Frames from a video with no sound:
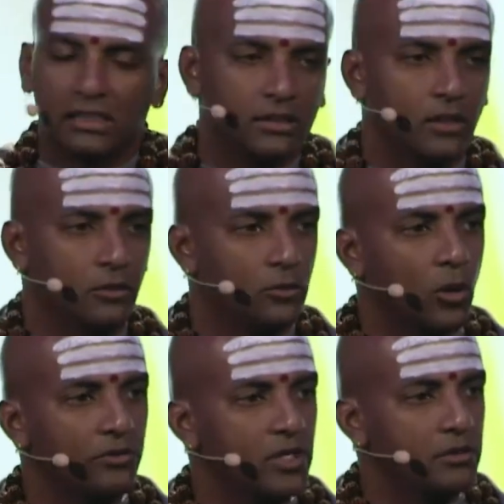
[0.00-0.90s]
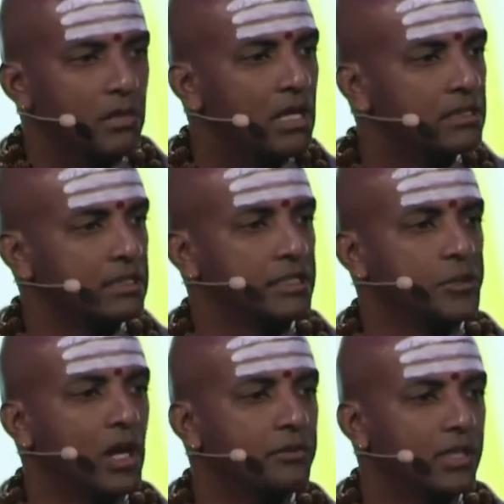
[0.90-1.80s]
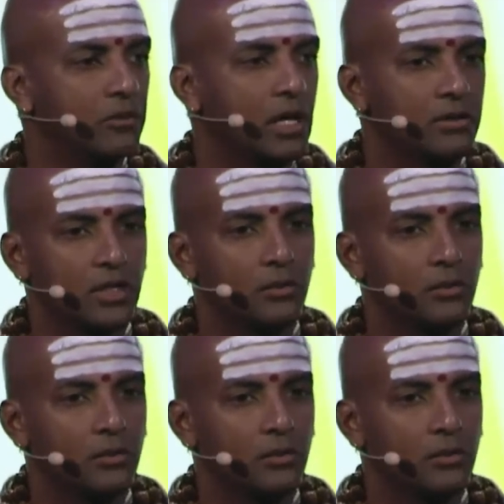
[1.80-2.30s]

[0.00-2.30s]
It's got a rover on Mars that's driving around now,